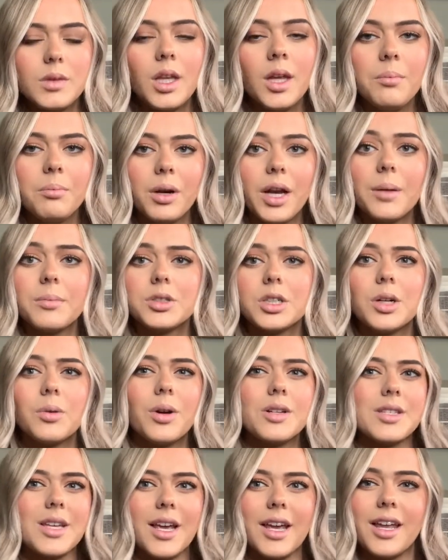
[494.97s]
But I'm sure
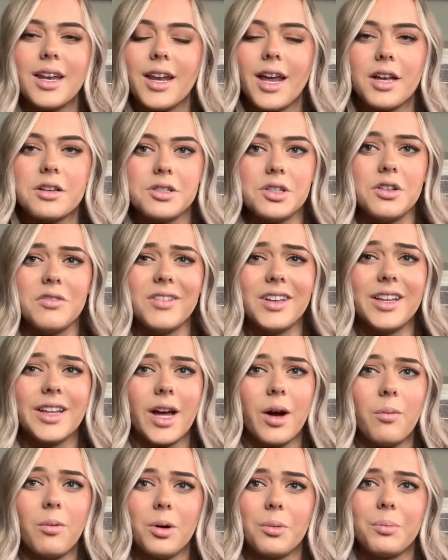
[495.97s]
once I get an SUV,
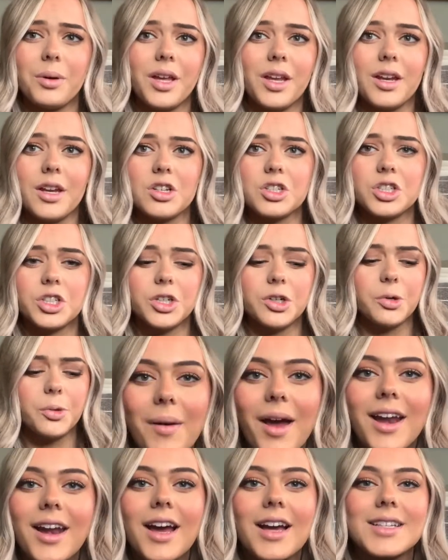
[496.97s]
that won't be an issue.
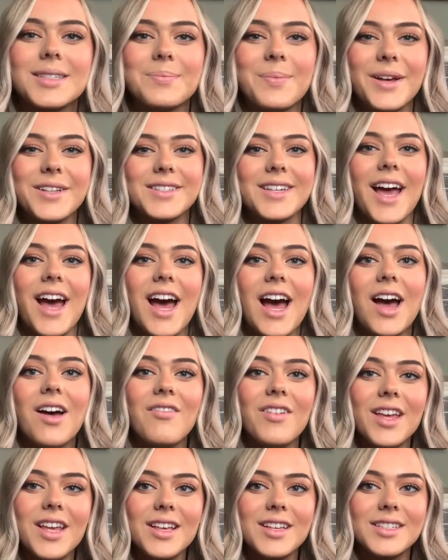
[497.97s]
My next
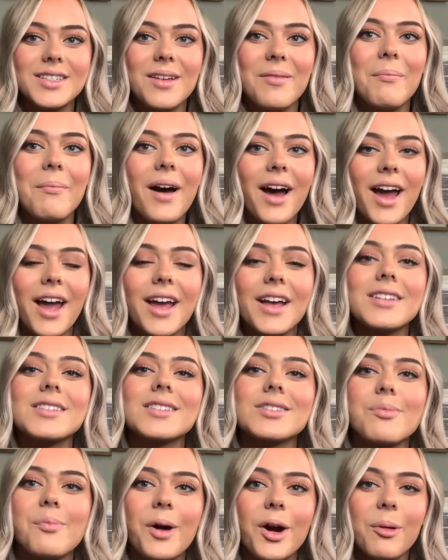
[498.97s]
must-have is my
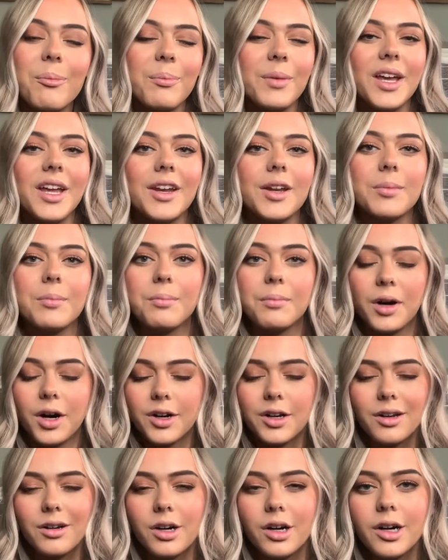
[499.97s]
SmartBeat
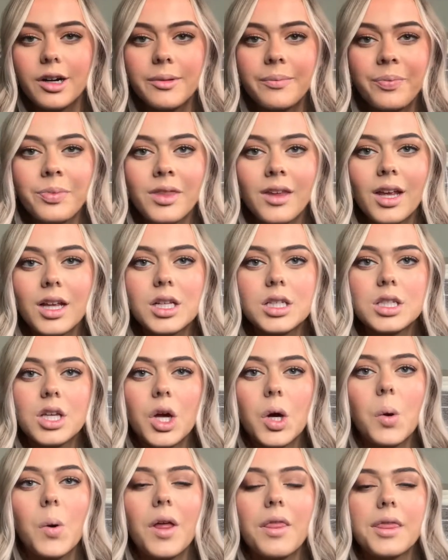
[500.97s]
monitor.
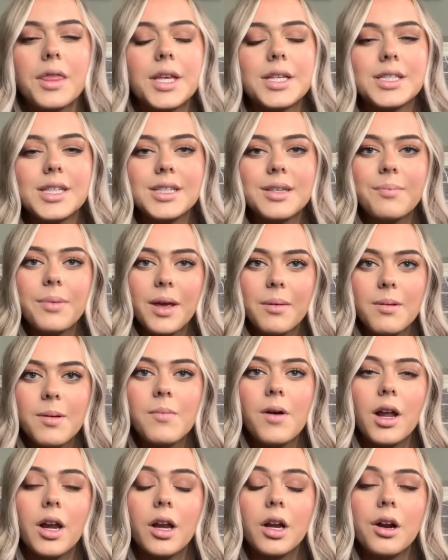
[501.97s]
So this is a baby
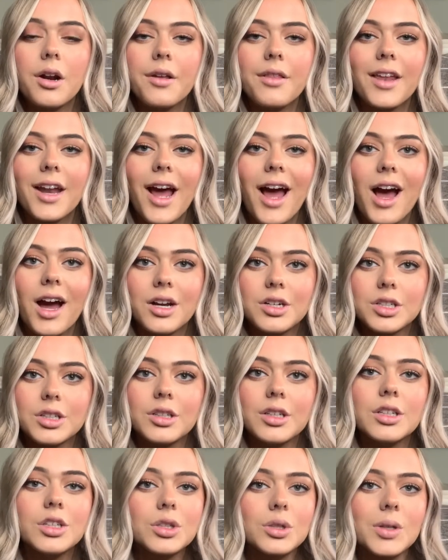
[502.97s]
monitor that
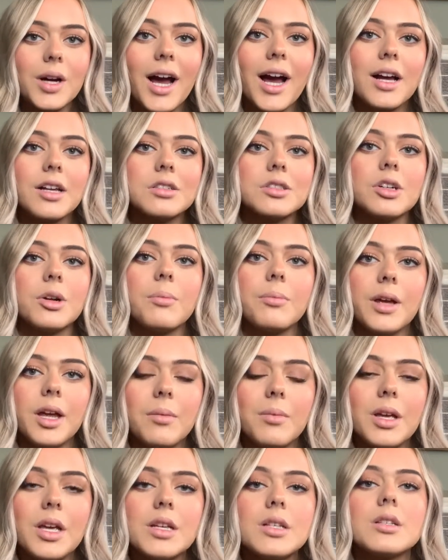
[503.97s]
actually tracks your
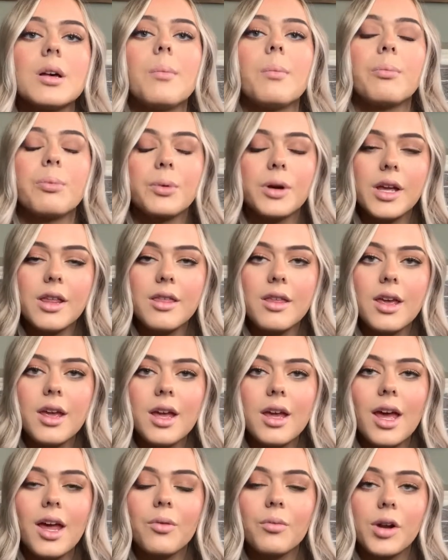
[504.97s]
baby's
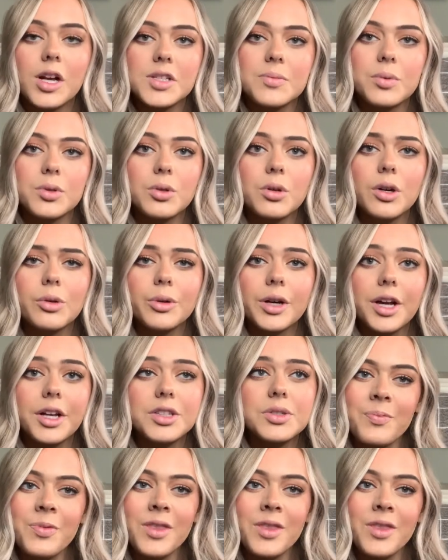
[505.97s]
breathing and respiratory rates.